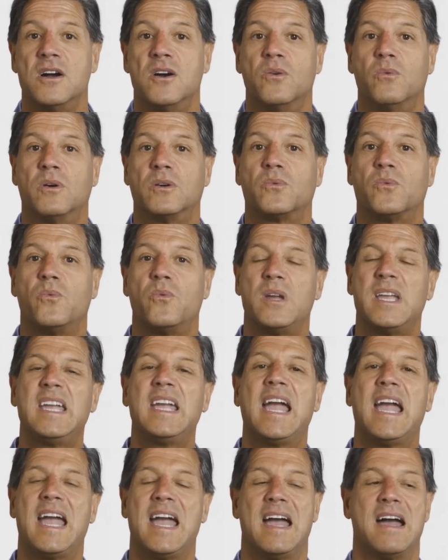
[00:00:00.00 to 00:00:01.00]
What we
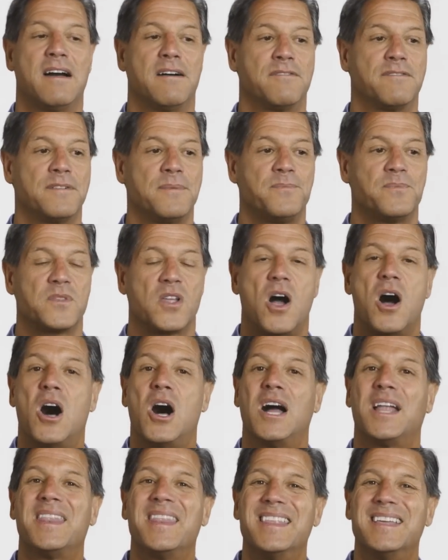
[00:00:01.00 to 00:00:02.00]
have
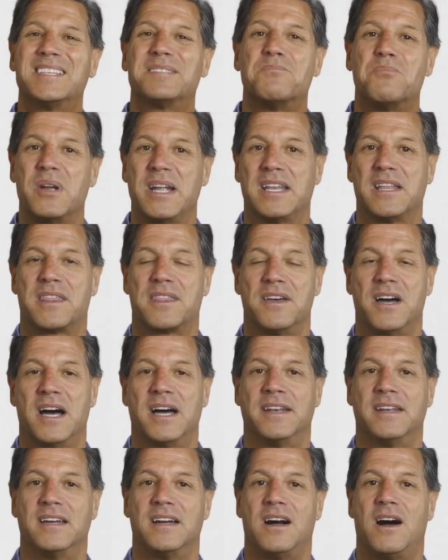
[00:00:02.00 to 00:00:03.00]
on this
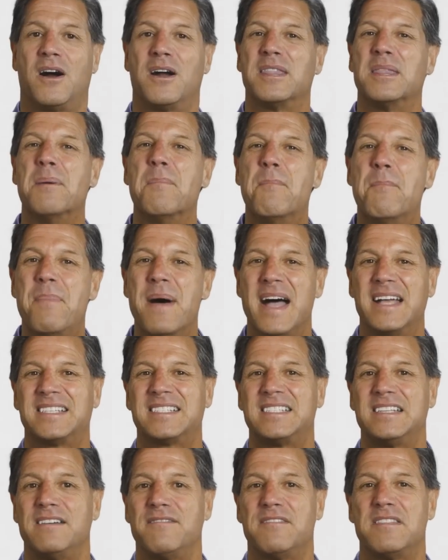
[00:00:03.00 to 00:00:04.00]
Brain-A-Thon are the
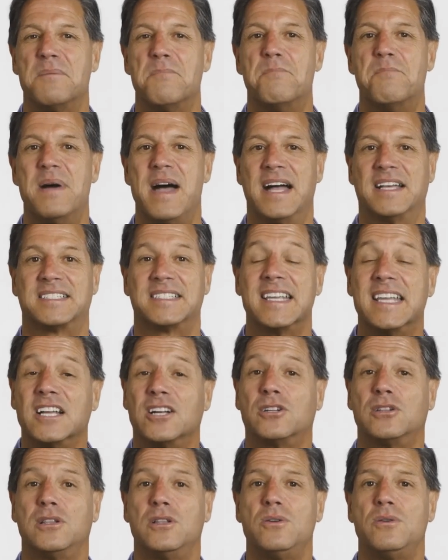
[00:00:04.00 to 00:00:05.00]
best of the best,
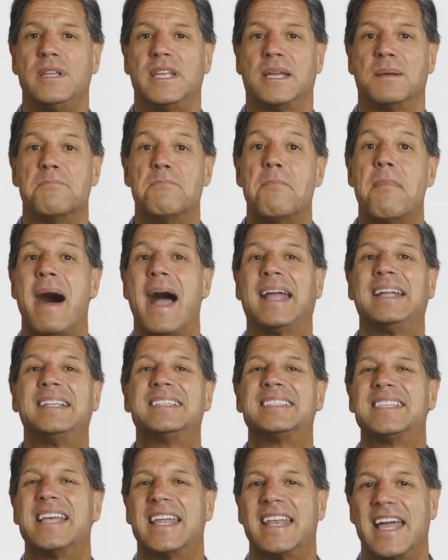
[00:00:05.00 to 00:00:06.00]
including
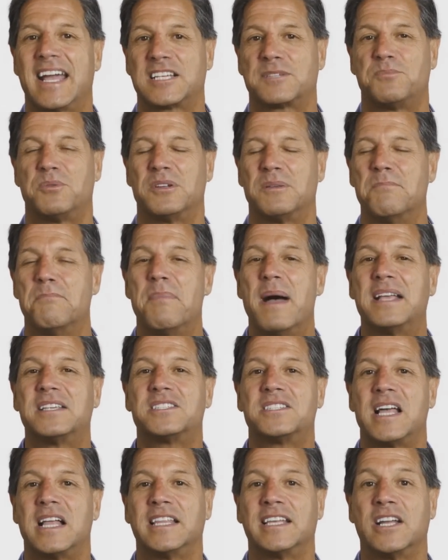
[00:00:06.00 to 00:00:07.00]
mindset expert and
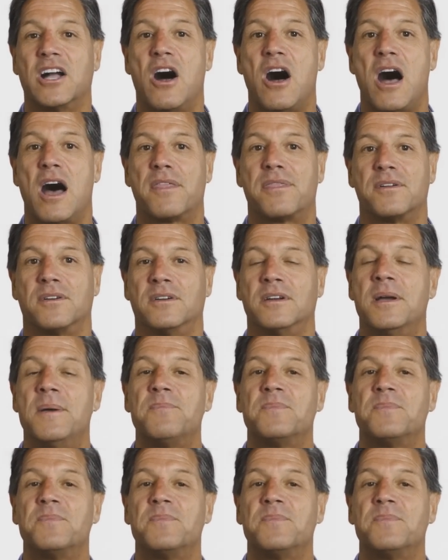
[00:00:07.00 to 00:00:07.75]
best-selling author